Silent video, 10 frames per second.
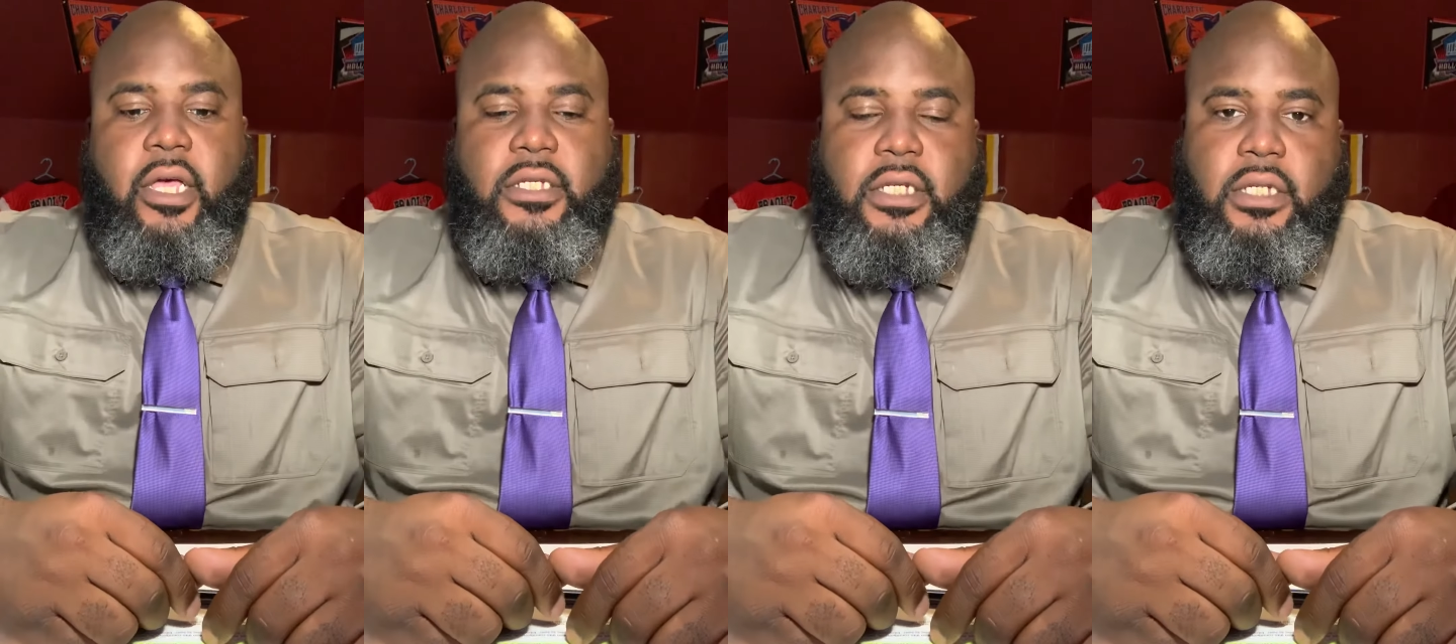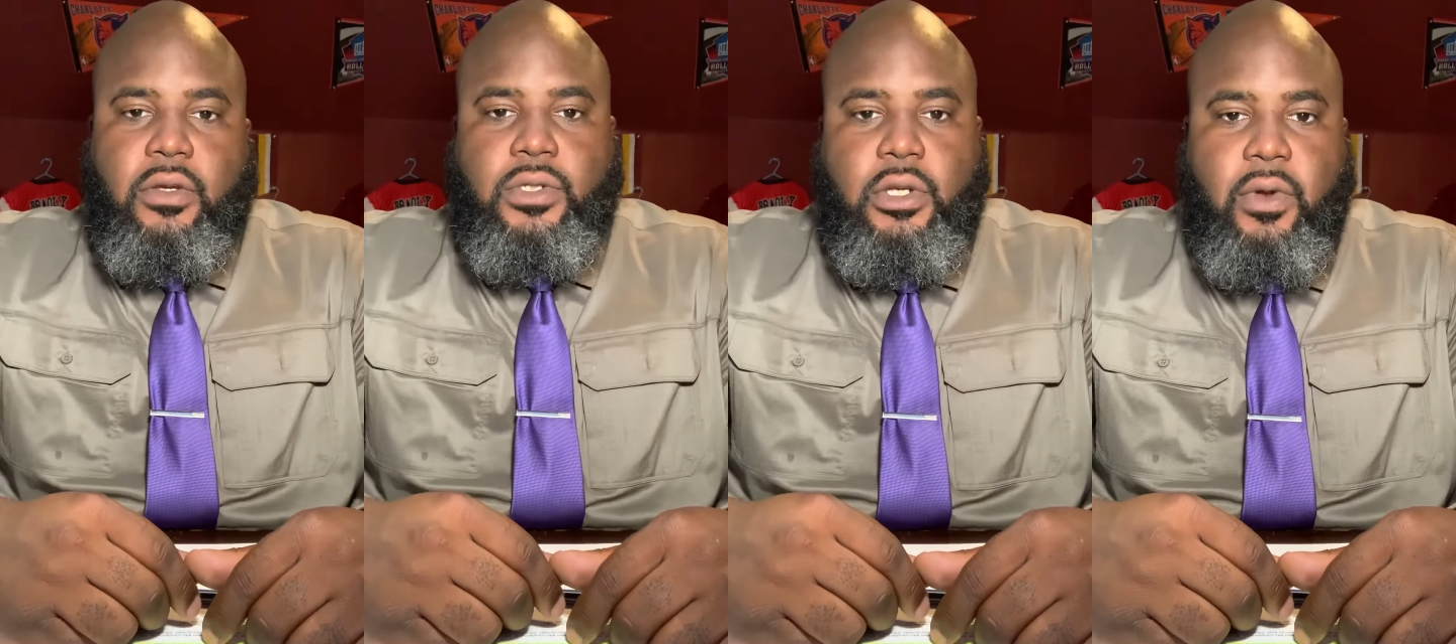a
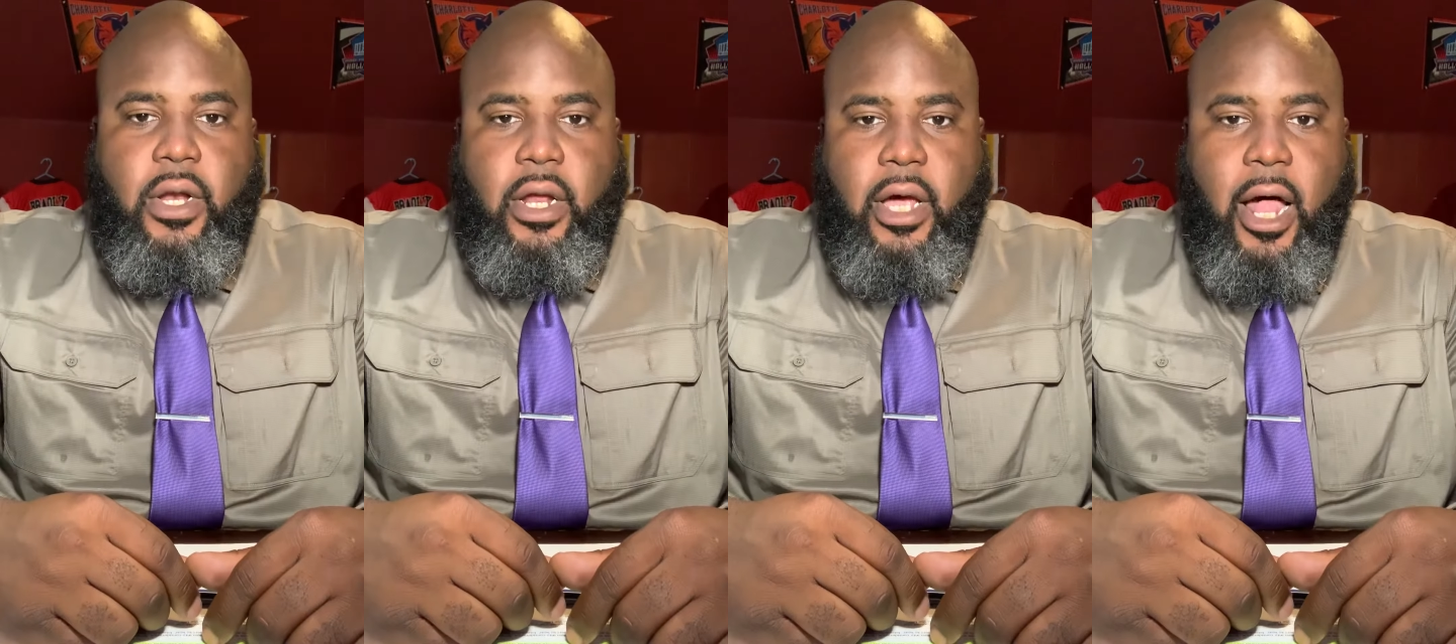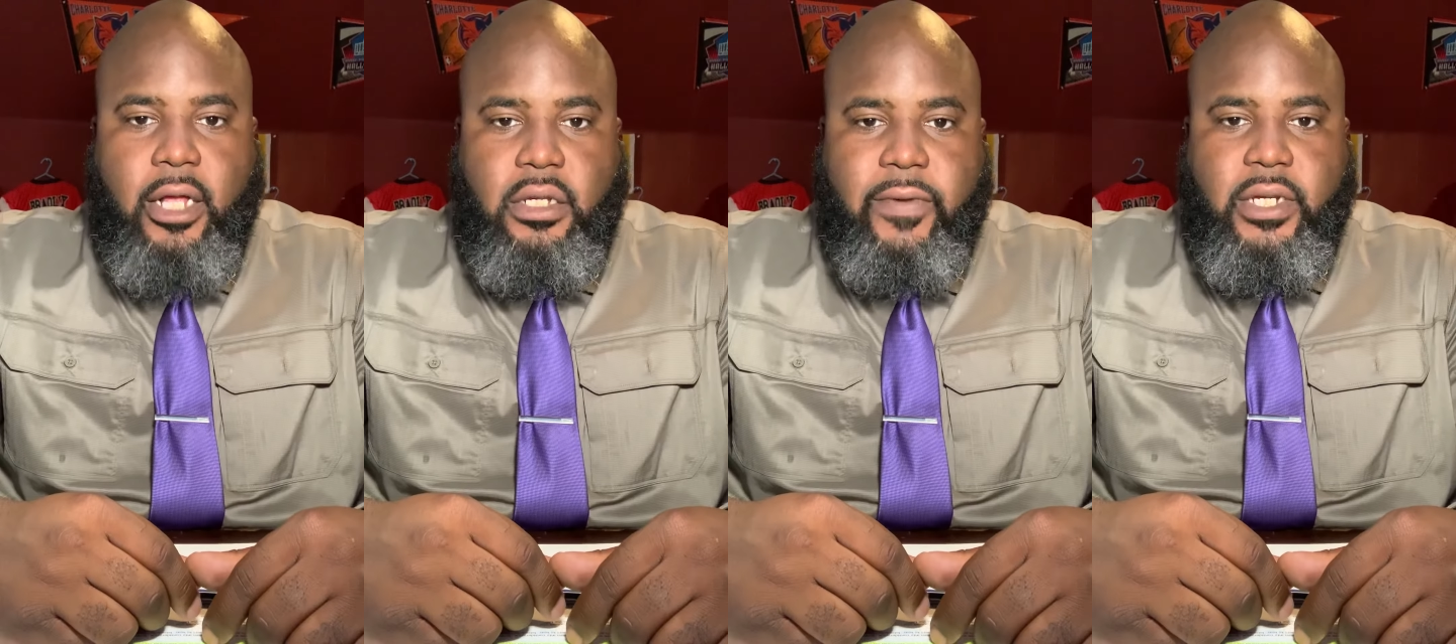GCU student and
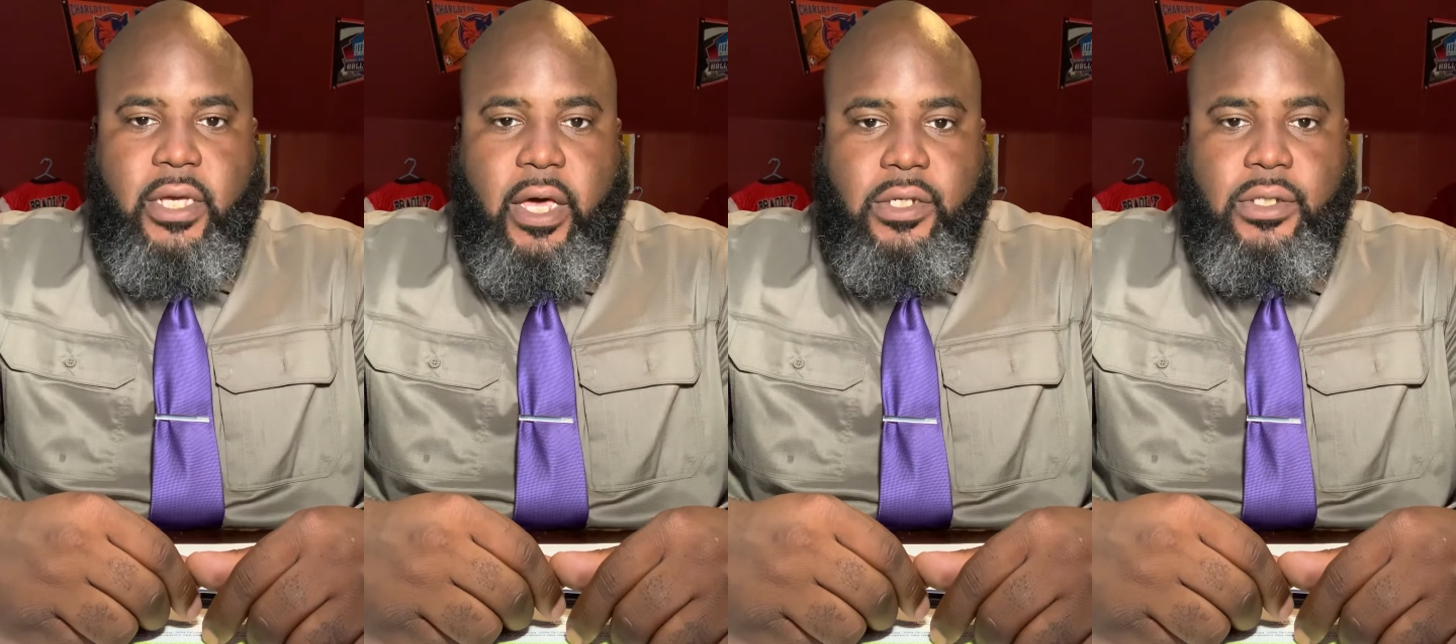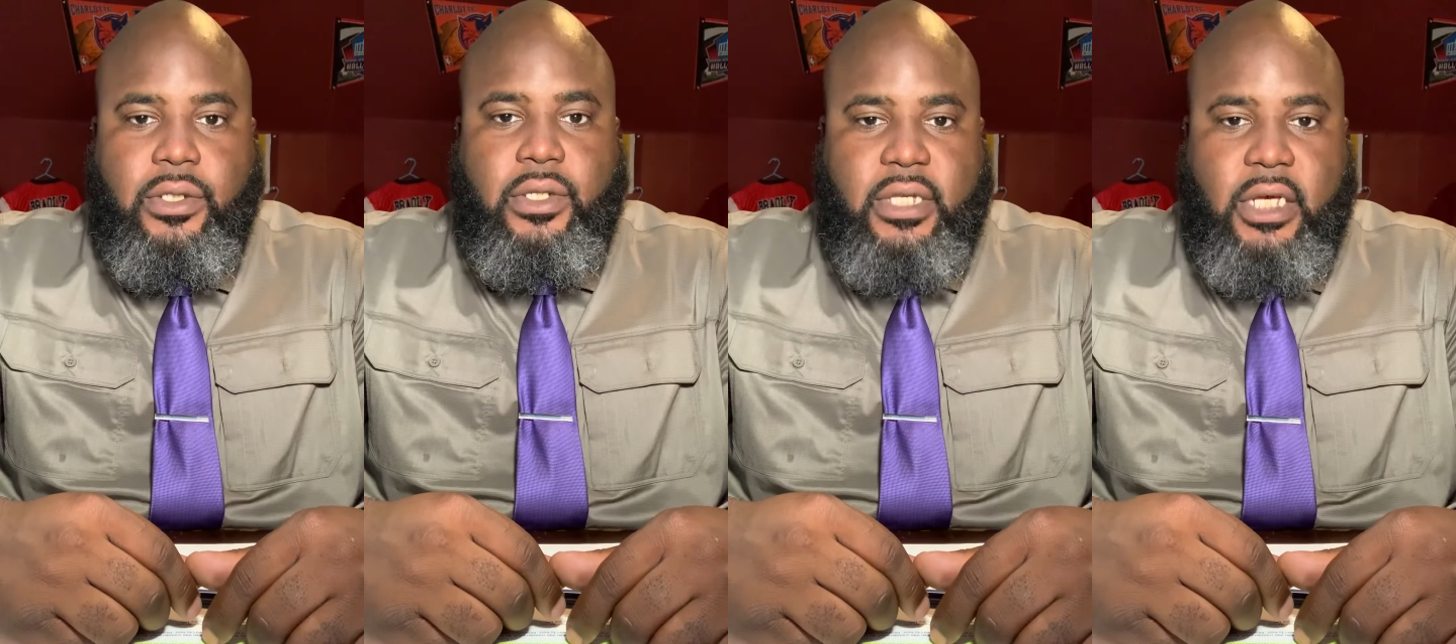College of Education's
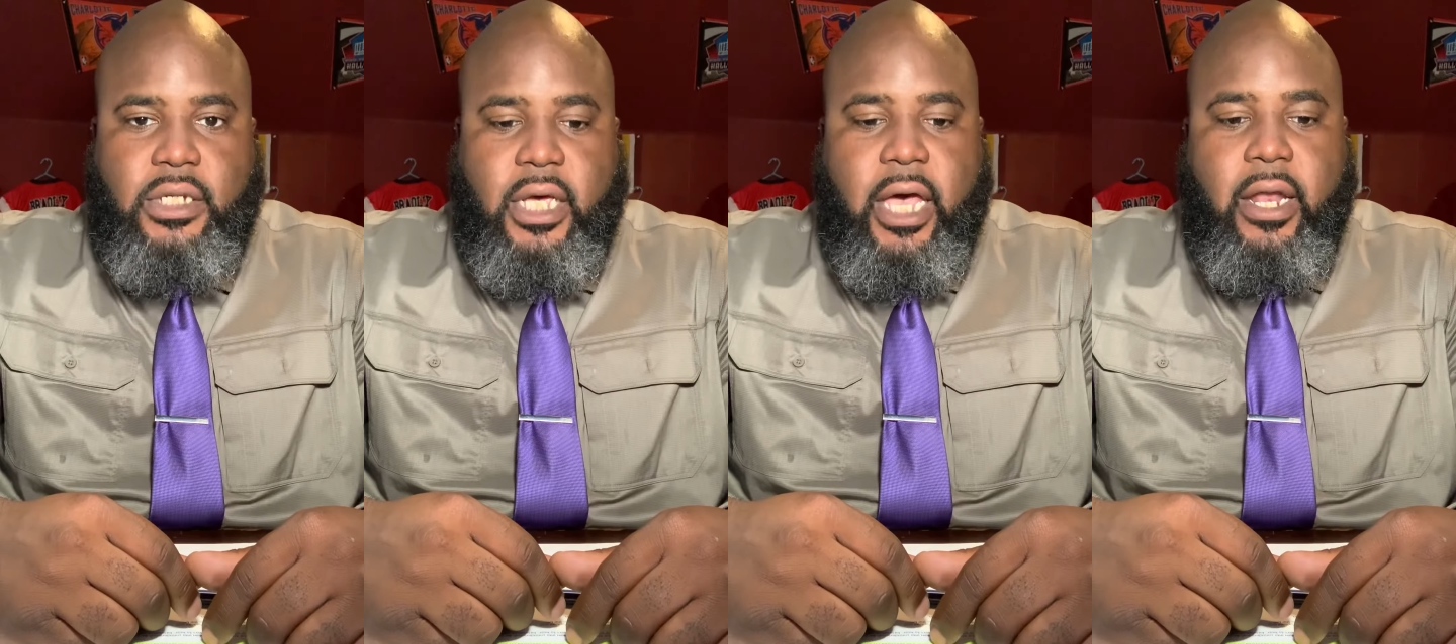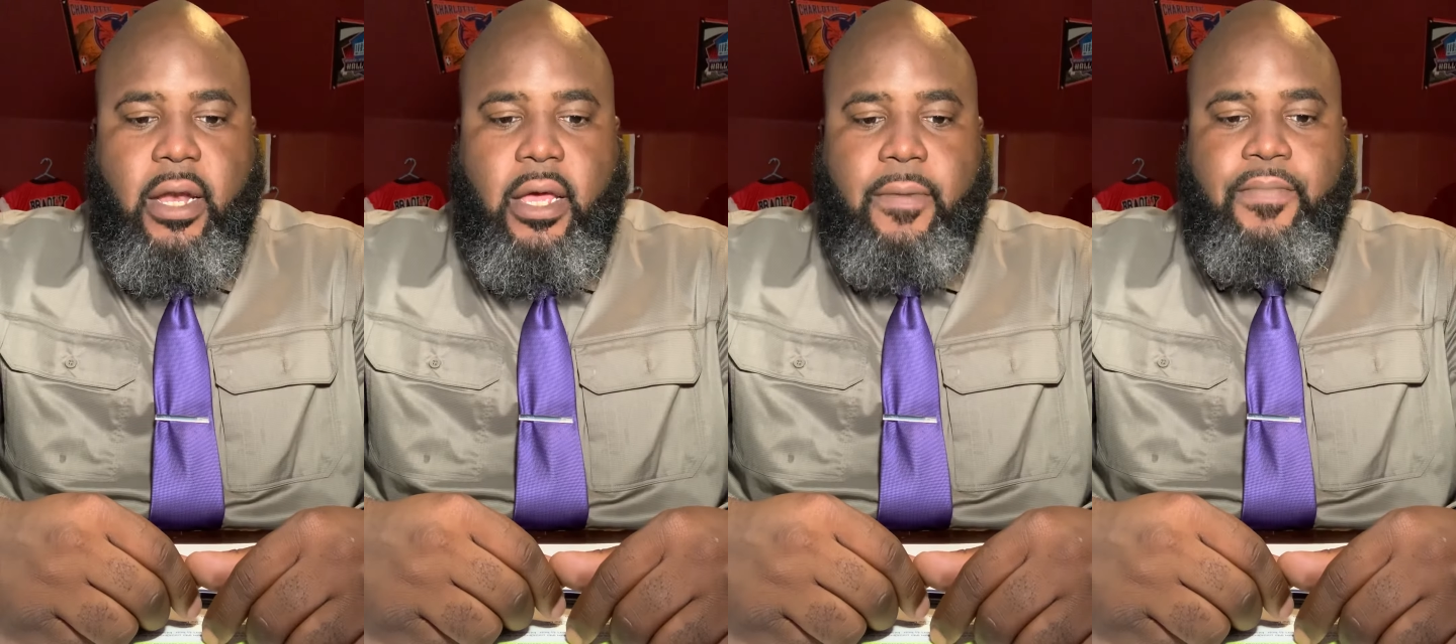teaching
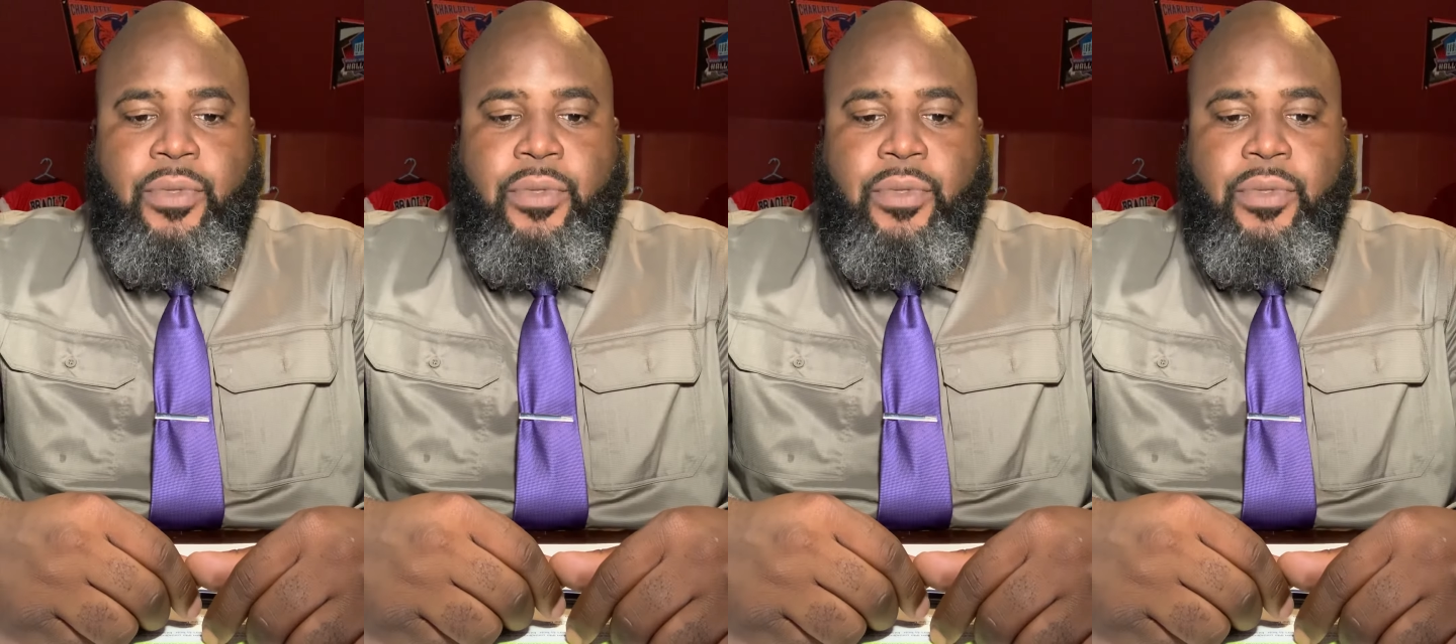candidate